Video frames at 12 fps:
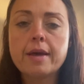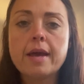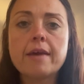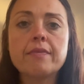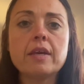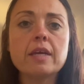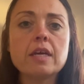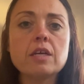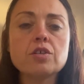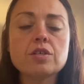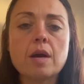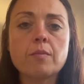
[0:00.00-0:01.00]
And then
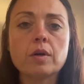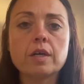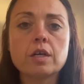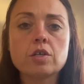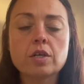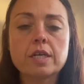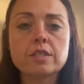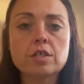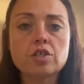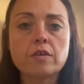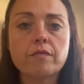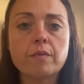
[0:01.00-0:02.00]
each time we're going to
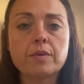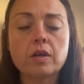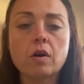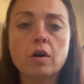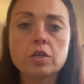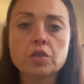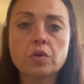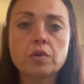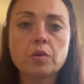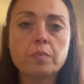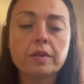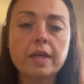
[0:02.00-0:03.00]
transition from the car to a
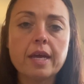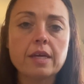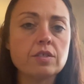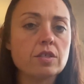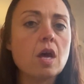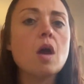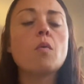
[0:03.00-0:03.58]
new place,